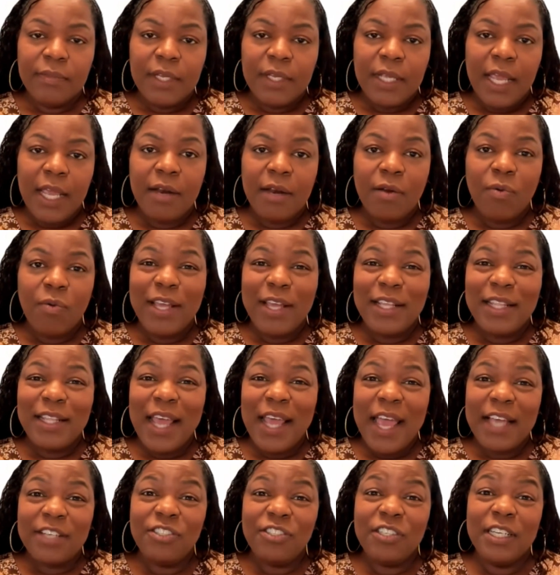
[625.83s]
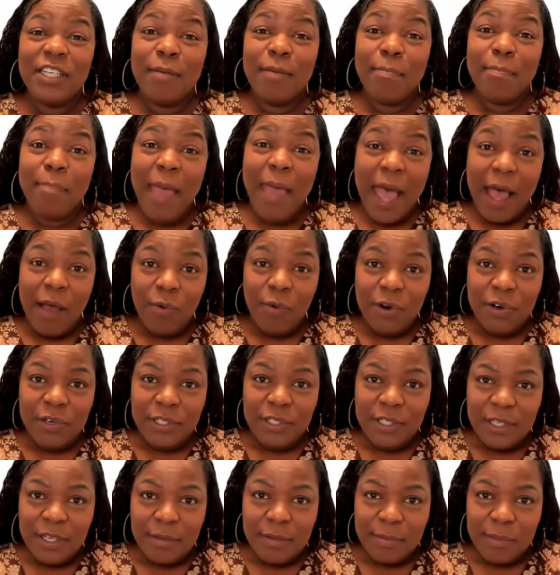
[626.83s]
in a way that actually
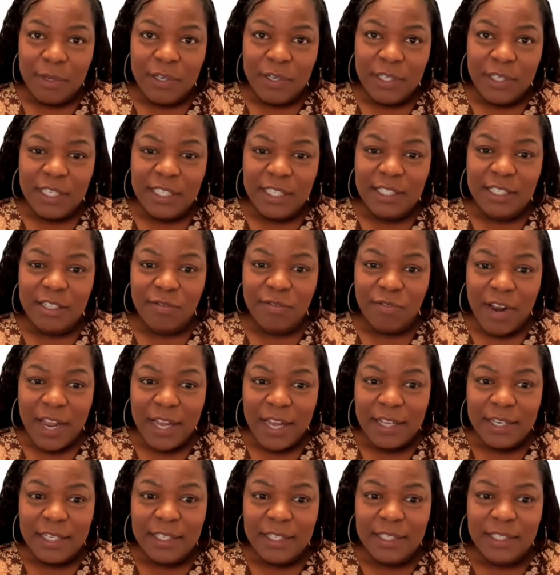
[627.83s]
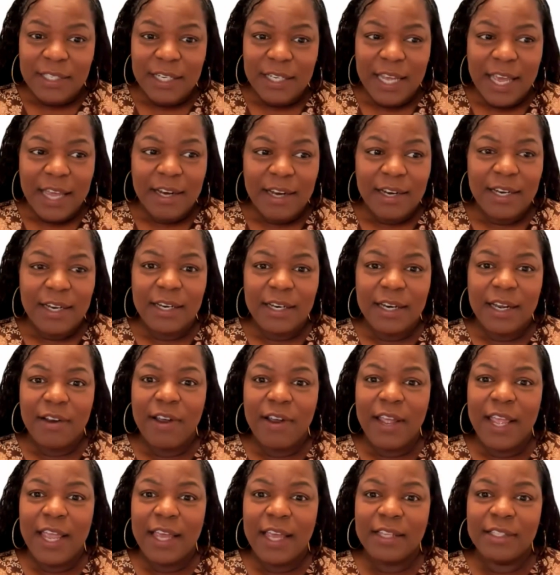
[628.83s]
empowers communities directly to get it in their
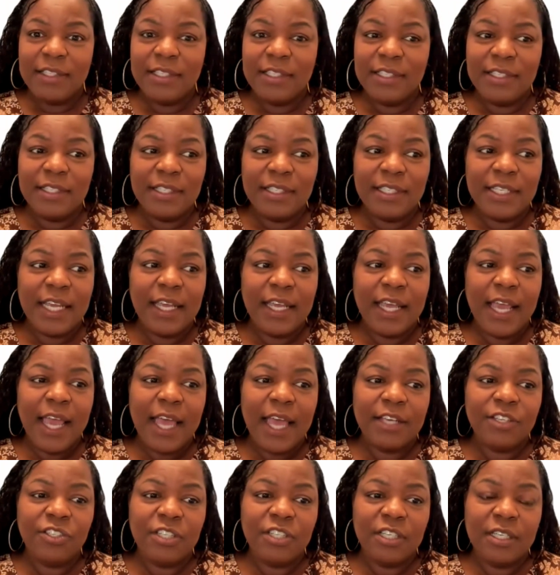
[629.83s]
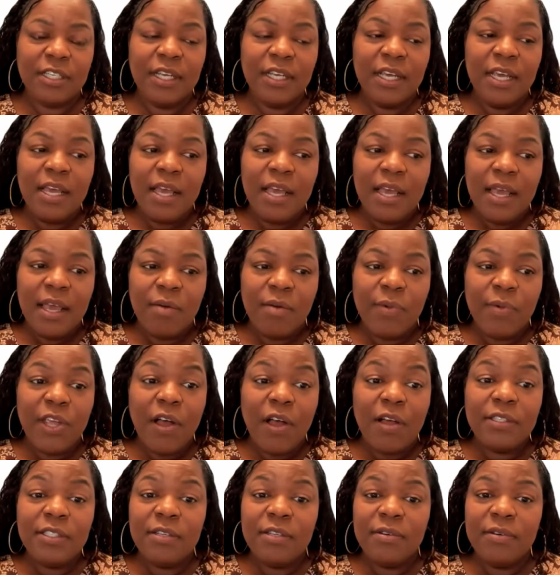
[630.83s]
hands and to take action. And we
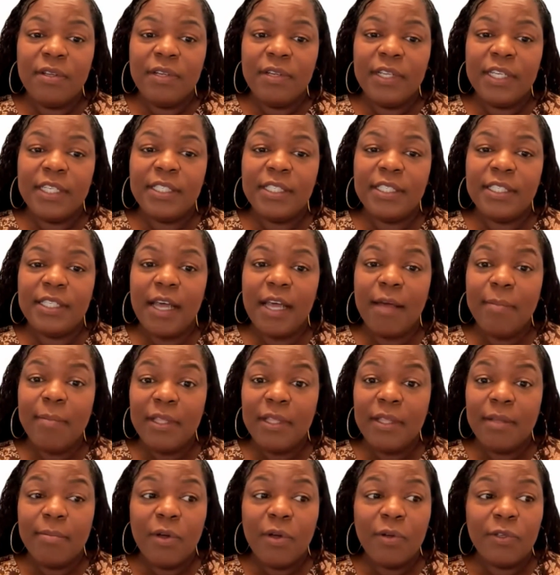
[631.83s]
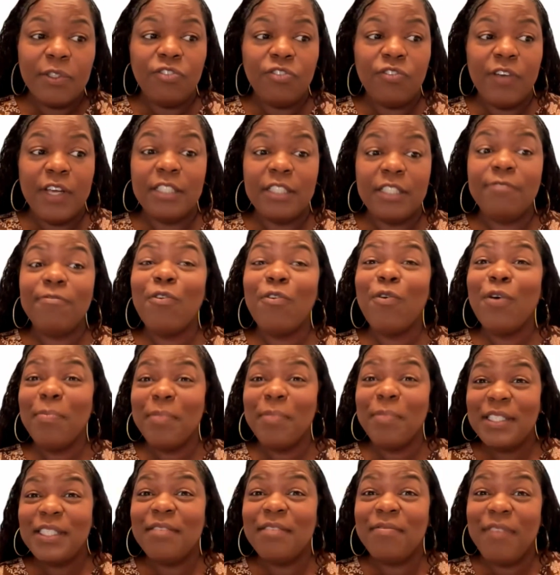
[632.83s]
also know that some of the most
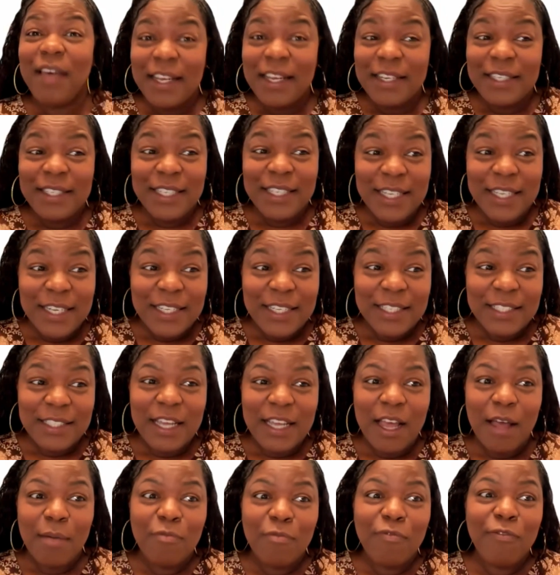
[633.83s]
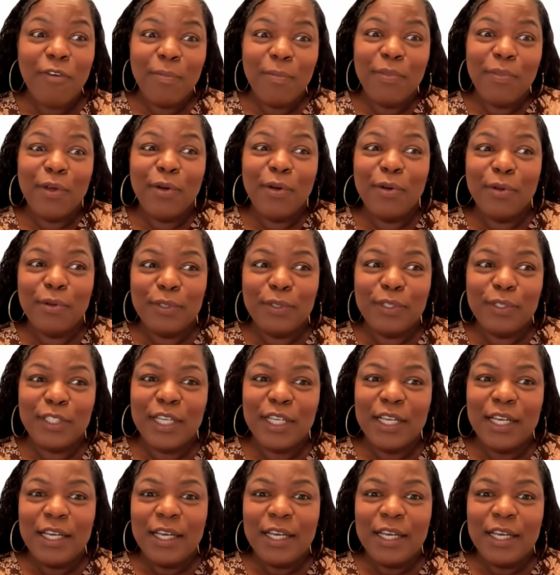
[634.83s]
transformative ideas come from those